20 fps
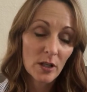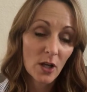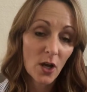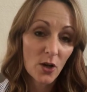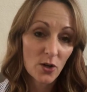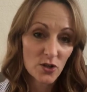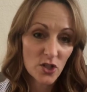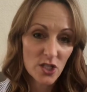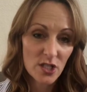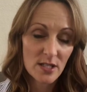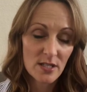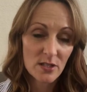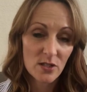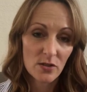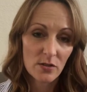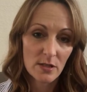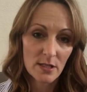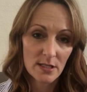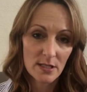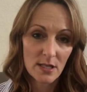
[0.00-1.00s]
coaches
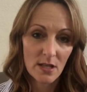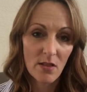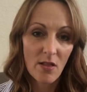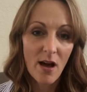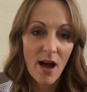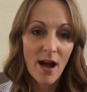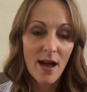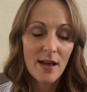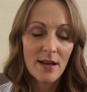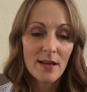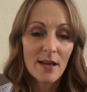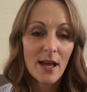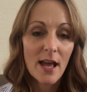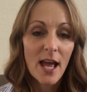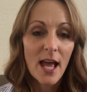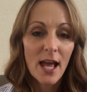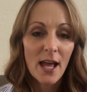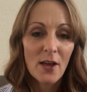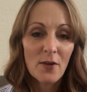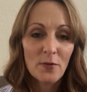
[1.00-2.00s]
do this a lot,
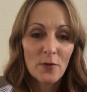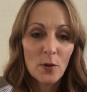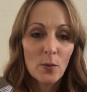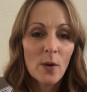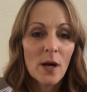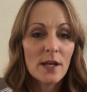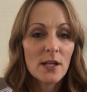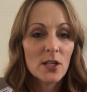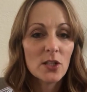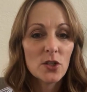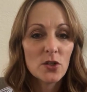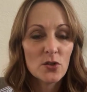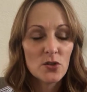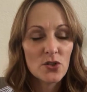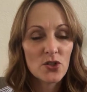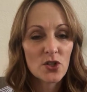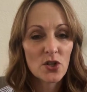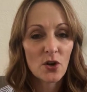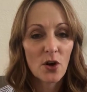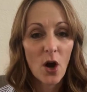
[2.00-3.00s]
if you want to
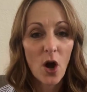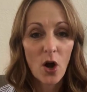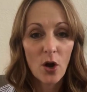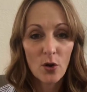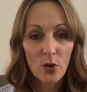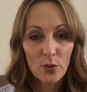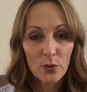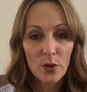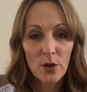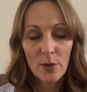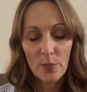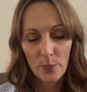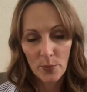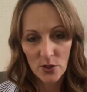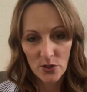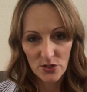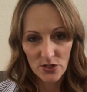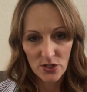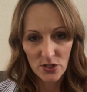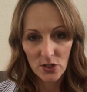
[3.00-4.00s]
use your own
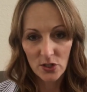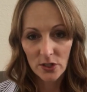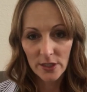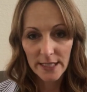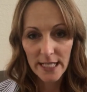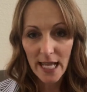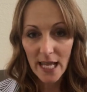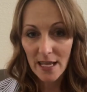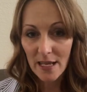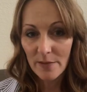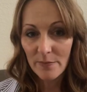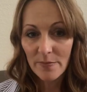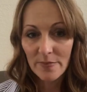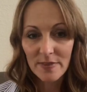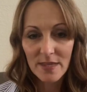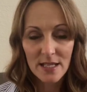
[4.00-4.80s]
personal name,